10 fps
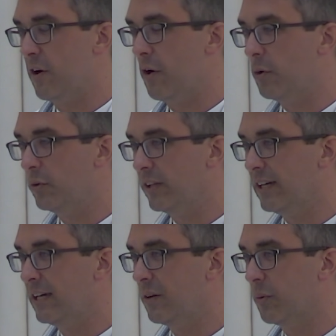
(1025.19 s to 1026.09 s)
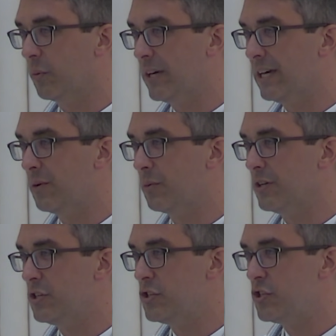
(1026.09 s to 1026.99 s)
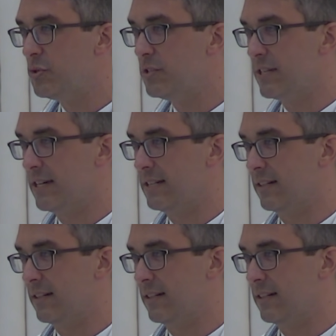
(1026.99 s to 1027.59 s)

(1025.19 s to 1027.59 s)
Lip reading: only we would choose it.